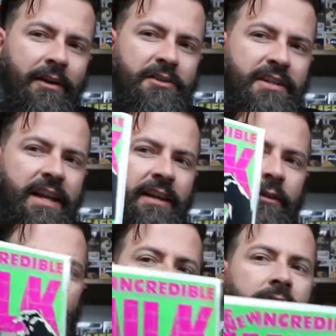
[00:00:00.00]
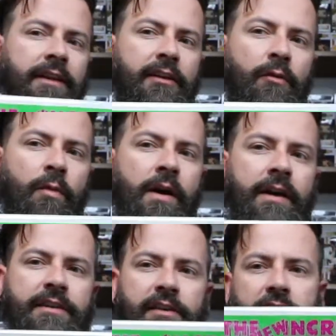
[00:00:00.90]
understanding, the print that you
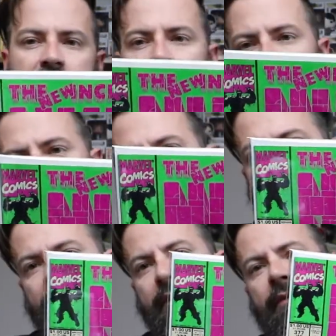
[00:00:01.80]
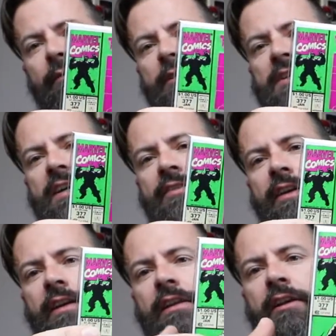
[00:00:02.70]
want is a 3rd print, which has
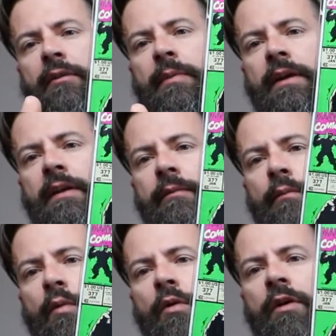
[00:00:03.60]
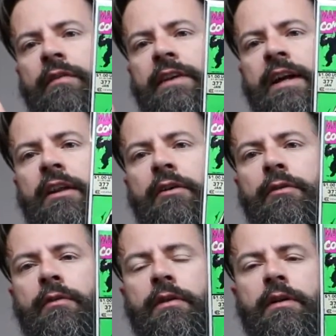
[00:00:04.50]
like a little bit more of a
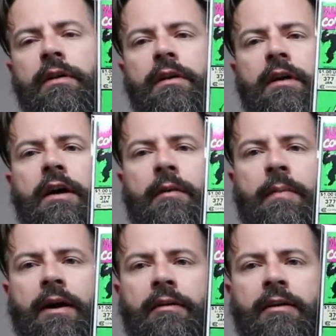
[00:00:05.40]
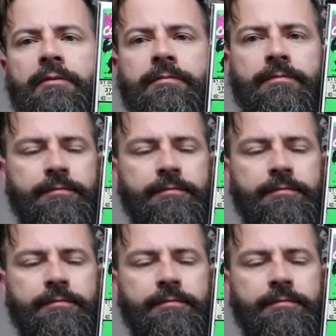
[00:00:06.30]
yellow background.